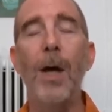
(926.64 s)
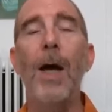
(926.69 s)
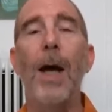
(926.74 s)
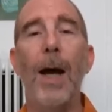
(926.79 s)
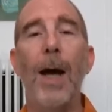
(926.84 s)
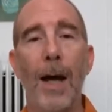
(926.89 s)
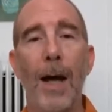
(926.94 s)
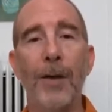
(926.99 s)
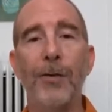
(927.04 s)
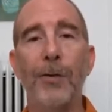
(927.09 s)

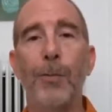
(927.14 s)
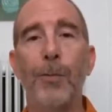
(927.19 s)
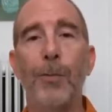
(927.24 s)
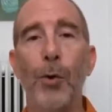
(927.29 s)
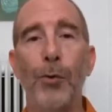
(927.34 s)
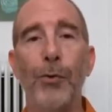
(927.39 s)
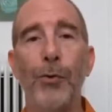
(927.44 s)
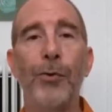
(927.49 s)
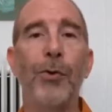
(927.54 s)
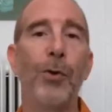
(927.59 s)
as
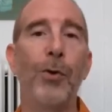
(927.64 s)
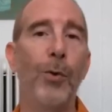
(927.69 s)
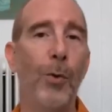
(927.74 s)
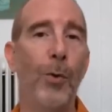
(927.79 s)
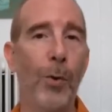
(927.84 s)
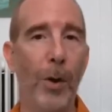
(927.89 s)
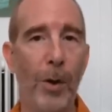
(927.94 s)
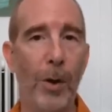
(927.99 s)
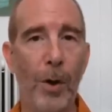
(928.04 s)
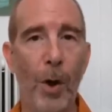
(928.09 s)
opposed to
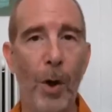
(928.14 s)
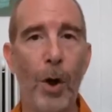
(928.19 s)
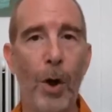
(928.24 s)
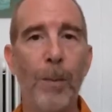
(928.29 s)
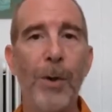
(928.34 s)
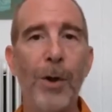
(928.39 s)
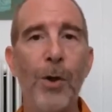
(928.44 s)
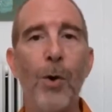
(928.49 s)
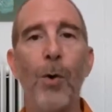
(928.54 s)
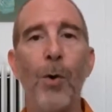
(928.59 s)
karma
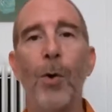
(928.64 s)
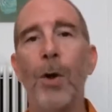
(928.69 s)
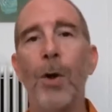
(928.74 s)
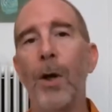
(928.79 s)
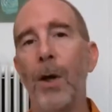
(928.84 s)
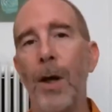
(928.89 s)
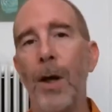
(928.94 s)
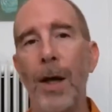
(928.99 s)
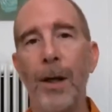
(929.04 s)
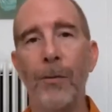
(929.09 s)
yoga
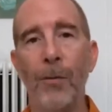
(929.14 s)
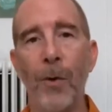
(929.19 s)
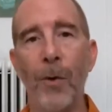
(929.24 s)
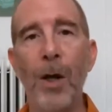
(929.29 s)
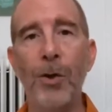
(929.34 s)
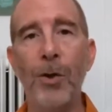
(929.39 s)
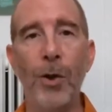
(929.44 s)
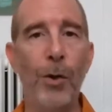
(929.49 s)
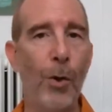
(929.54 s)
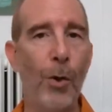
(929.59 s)
and
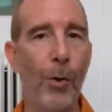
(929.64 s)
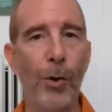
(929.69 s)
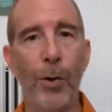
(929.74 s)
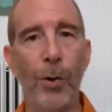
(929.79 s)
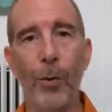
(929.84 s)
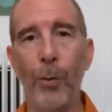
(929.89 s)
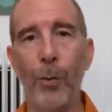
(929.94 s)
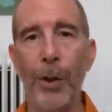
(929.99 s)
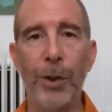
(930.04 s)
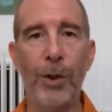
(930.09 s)
raja yoga,
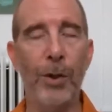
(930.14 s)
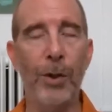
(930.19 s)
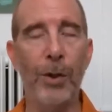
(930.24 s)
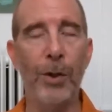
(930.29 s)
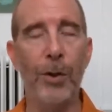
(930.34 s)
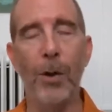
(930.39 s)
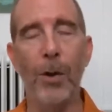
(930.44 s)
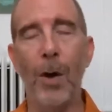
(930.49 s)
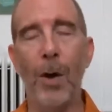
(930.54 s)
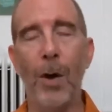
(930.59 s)
which
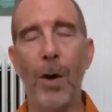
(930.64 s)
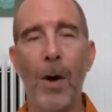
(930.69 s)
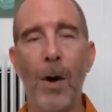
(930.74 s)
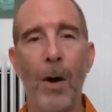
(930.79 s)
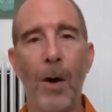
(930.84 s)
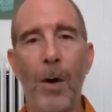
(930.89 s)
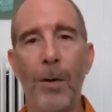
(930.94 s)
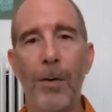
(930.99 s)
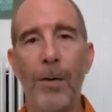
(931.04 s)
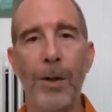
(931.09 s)
are
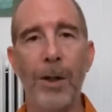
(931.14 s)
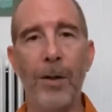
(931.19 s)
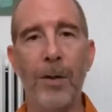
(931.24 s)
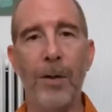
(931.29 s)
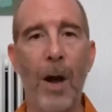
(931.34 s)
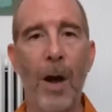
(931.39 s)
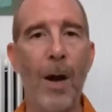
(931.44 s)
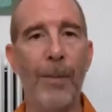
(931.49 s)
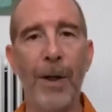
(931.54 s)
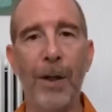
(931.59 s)
the
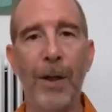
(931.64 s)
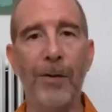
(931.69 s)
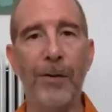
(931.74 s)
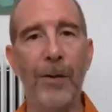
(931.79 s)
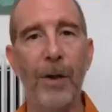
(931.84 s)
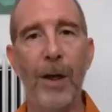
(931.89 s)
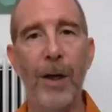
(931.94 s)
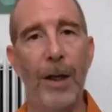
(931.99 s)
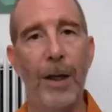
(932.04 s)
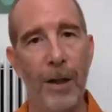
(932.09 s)
topics
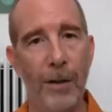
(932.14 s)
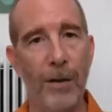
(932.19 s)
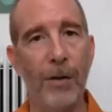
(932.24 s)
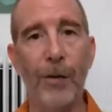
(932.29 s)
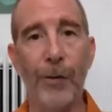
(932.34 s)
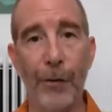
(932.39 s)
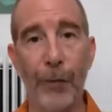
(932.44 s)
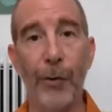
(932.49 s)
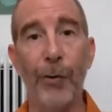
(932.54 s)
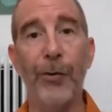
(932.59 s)
in this
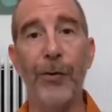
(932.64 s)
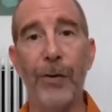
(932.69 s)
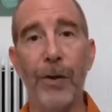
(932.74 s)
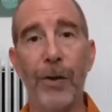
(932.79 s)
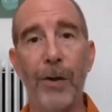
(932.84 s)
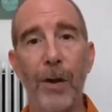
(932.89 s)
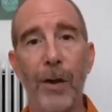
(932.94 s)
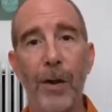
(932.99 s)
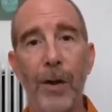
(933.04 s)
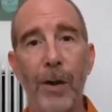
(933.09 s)
first
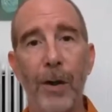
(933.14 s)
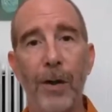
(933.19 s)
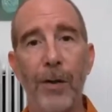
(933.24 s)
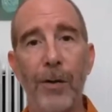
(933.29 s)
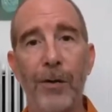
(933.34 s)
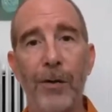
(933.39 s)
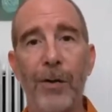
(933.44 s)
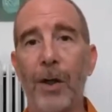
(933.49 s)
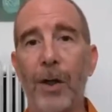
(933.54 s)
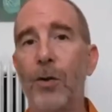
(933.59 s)

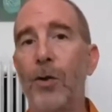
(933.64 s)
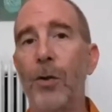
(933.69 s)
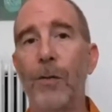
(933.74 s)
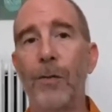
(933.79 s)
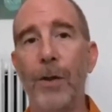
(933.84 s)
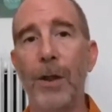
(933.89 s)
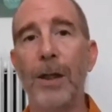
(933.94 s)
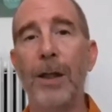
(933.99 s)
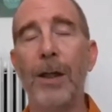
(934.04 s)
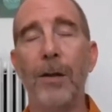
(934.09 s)
section of
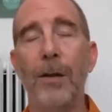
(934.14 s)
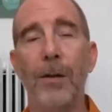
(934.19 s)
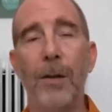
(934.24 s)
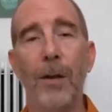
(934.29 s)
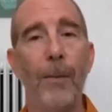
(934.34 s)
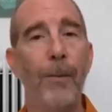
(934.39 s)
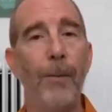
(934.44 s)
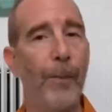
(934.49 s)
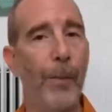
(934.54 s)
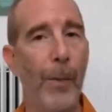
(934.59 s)
the Gita.
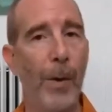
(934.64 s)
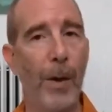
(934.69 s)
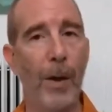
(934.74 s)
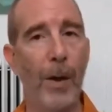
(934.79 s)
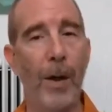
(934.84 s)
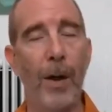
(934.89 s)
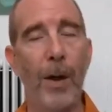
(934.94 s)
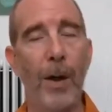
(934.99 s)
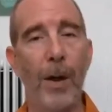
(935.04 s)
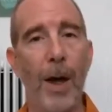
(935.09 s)

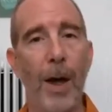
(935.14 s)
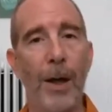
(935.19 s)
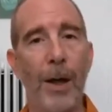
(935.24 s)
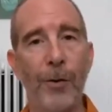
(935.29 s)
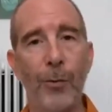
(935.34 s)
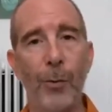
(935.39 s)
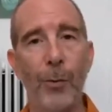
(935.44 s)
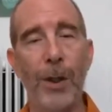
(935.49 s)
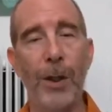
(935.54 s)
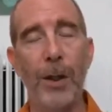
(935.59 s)
As
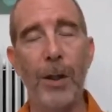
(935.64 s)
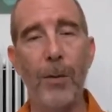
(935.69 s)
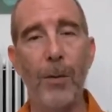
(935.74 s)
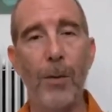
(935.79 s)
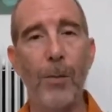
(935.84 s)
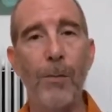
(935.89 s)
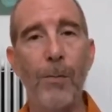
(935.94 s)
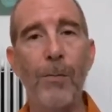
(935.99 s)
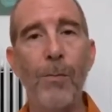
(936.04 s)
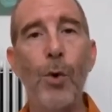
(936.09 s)
we
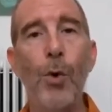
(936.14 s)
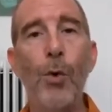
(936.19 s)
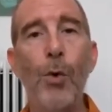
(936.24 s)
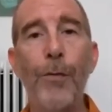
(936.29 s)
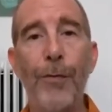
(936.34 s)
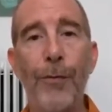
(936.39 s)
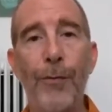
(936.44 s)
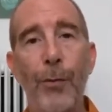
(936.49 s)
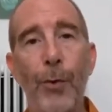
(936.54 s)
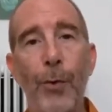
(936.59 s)
move
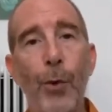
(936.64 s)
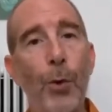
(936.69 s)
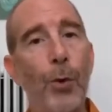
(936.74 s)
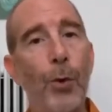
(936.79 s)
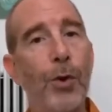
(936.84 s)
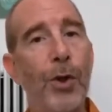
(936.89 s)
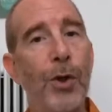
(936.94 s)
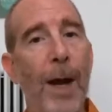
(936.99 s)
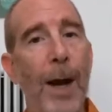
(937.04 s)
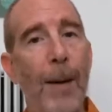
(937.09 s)
through
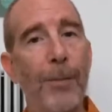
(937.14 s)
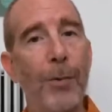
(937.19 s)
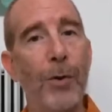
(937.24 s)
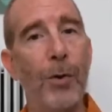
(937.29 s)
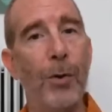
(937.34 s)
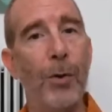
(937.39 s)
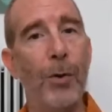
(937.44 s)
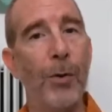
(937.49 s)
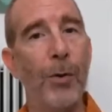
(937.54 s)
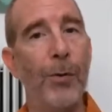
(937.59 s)

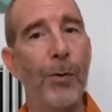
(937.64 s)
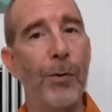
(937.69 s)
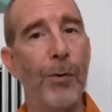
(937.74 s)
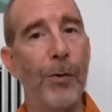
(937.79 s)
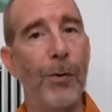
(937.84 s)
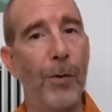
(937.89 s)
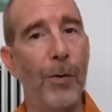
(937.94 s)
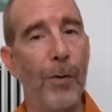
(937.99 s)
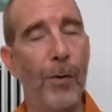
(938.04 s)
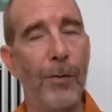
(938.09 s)
chapters
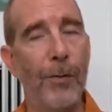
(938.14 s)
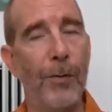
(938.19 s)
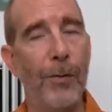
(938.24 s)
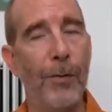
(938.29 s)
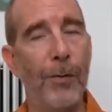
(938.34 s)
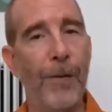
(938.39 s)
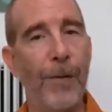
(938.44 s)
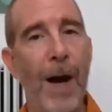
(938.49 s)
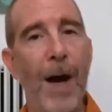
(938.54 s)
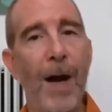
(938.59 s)

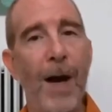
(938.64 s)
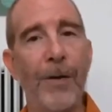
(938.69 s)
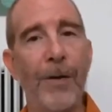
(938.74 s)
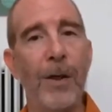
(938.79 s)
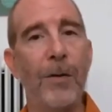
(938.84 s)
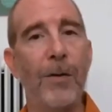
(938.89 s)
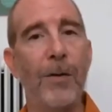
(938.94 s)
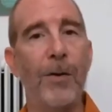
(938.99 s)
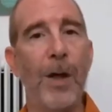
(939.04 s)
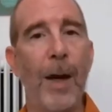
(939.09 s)
5 and into
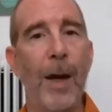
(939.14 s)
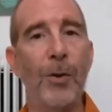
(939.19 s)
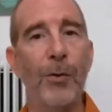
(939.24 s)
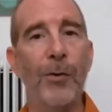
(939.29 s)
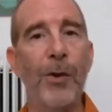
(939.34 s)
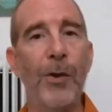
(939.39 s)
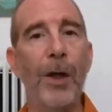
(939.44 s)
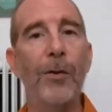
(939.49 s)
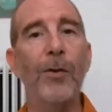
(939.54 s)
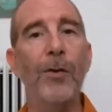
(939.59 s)
chapter
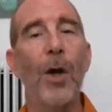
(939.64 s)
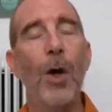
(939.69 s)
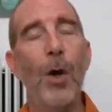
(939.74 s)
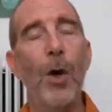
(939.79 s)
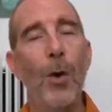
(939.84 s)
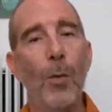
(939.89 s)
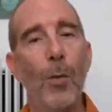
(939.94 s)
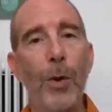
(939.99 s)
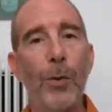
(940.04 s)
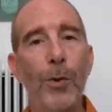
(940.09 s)
6,
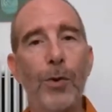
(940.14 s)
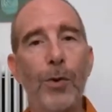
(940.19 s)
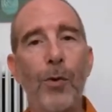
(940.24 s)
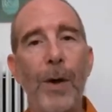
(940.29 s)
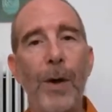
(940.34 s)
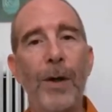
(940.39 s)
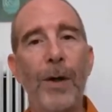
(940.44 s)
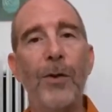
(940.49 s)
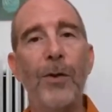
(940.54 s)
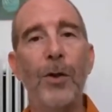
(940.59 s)
we will
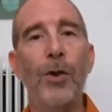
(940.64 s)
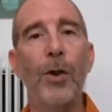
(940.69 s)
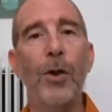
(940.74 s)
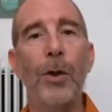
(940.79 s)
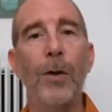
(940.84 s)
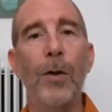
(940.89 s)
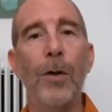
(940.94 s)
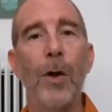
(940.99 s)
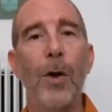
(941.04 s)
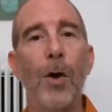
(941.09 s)

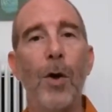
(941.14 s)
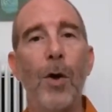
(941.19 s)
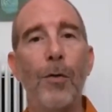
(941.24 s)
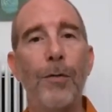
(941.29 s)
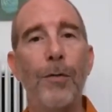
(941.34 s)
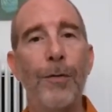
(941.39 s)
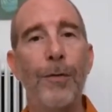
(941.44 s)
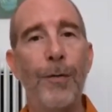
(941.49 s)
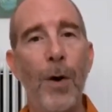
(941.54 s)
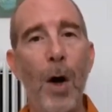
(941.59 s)
transition
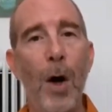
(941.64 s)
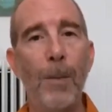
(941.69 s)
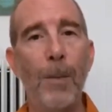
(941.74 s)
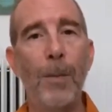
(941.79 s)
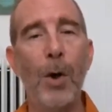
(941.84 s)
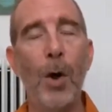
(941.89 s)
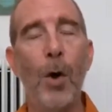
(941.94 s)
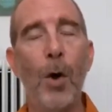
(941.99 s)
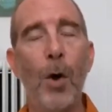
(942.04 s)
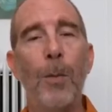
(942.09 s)
from
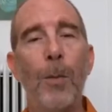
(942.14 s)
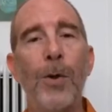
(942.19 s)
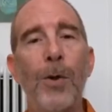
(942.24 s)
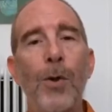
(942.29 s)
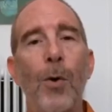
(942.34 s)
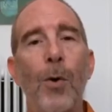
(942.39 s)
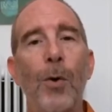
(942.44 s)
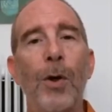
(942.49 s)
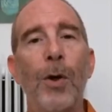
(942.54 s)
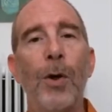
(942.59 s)
karma
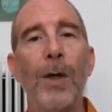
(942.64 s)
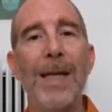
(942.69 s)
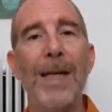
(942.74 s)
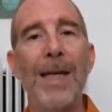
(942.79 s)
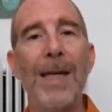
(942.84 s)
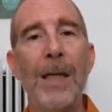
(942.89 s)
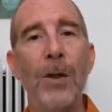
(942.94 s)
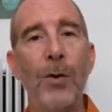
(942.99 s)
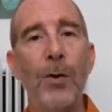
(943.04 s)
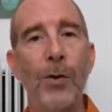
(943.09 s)
yoga
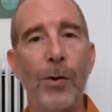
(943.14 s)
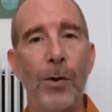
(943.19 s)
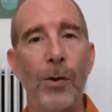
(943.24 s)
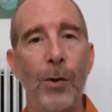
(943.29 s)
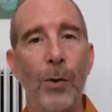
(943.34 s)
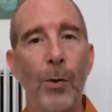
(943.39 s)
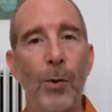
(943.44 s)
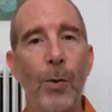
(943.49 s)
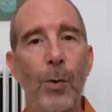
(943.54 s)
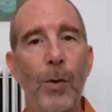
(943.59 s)

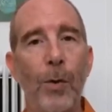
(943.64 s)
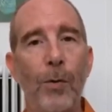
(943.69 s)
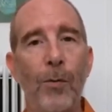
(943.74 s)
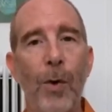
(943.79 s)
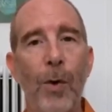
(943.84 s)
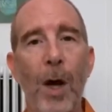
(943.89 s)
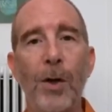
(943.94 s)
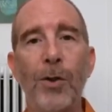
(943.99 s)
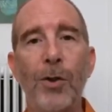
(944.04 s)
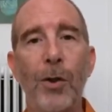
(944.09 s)
into
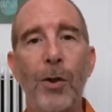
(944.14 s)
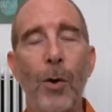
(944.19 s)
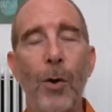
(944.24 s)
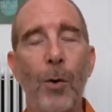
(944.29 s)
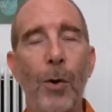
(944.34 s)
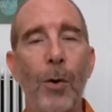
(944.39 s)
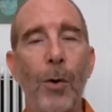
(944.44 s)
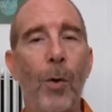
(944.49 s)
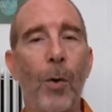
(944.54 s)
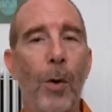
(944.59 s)
Raja Yoga,
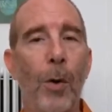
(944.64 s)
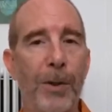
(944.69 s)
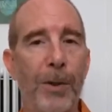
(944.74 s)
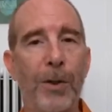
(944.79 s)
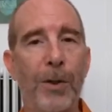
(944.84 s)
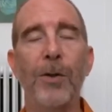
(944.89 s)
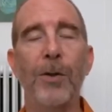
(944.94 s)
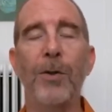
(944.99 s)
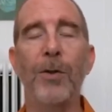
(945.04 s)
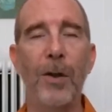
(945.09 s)
or
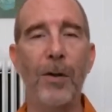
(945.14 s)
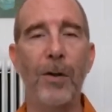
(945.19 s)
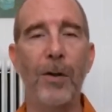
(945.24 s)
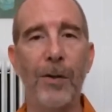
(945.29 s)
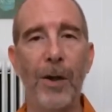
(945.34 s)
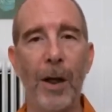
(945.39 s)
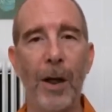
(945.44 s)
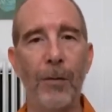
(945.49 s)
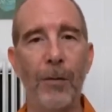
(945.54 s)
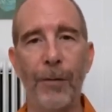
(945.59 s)
Patanjali's
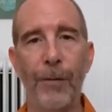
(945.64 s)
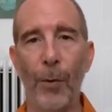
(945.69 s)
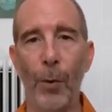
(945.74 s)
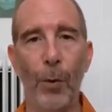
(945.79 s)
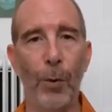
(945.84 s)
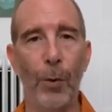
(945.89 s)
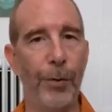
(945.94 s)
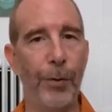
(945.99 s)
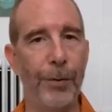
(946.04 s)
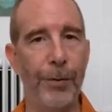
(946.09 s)

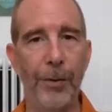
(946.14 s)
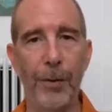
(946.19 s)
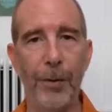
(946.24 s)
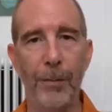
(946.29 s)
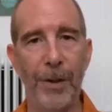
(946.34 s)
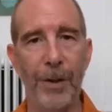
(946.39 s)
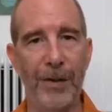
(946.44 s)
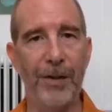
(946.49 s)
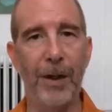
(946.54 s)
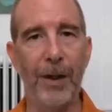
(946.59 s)
eightfold
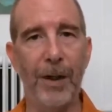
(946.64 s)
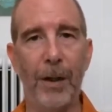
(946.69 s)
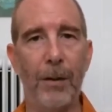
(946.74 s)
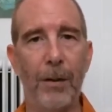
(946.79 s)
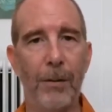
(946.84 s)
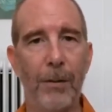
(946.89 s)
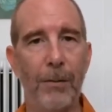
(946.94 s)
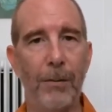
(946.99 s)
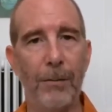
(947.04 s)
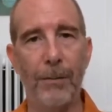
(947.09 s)
mystic
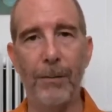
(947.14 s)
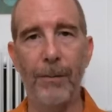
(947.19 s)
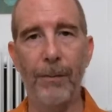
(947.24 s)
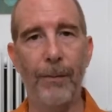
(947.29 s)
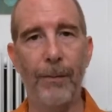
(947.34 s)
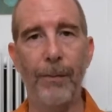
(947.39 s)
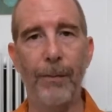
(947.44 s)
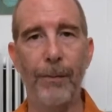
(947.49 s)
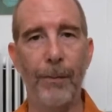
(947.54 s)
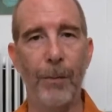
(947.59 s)

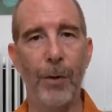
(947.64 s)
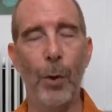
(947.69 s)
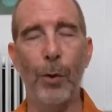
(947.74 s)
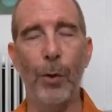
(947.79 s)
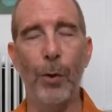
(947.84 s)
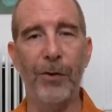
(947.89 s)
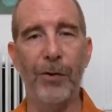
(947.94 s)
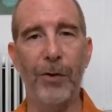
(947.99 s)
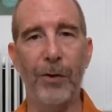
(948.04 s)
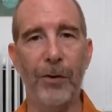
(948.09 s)
yoga
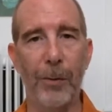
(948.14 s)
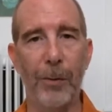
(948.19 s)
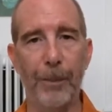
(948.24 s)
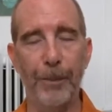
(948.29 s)
system.